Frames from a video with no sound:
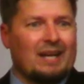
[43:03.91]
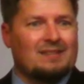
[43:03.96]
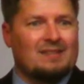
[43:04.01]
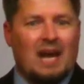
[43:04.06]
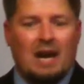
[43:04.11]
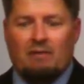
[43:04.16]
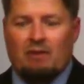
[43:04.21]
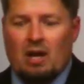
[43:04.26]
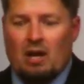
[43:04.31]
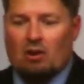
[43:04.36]

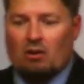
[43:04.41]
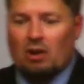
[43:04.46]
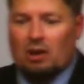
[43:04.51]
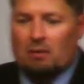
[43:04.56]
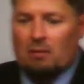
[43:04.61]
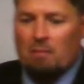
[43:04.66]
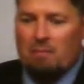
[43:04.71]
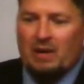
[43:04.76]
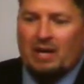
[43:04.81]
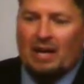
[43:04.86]
saved?
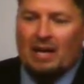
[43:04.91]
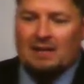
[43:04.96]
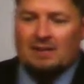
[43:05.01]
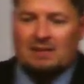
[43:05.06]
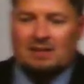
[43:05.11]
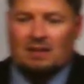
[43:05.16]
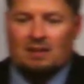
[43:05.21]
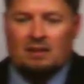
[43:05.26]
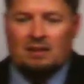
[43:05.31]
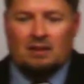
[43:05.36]
Look,
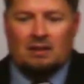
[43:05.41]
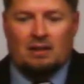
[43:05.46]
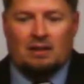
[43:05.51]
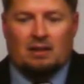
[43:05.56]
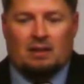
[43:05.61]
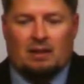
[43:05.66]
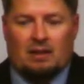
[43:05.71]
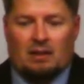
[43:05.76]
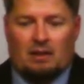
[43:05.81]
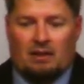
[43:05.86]
because
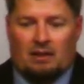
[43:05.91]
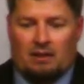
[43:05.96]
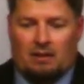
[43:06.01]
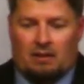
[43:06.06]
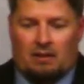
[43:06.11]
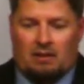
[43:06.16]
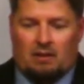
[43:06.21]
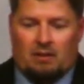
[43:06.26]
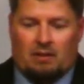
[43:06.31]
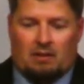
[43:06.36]

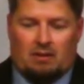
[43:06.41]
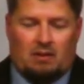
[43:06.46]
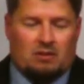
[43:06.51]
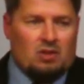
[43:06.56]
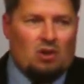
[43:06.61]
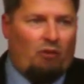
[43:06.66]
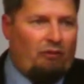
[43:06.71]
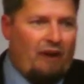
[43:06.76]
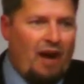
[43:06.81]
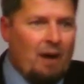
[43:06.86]
there's
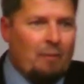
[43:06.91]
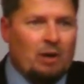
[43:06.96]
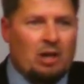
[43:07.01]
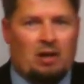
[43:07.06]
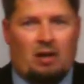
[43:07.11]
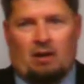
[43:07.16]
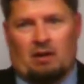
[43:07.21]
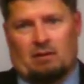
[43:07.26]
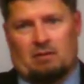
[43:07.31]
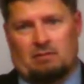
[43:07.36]
no famine
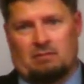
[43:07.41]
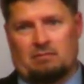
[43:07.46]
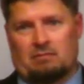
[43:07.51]
here.